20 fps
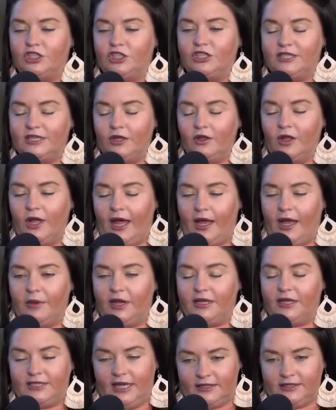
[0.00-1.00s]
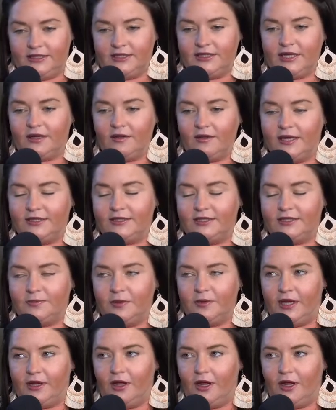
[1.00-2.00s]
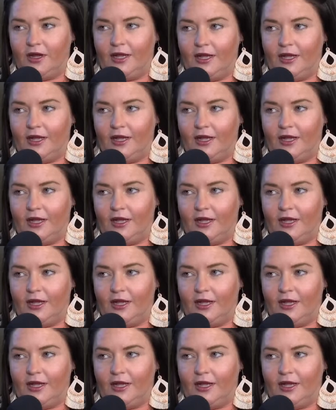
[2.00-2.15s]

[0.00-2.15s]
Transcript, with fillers: still had my Texas Tech license plate on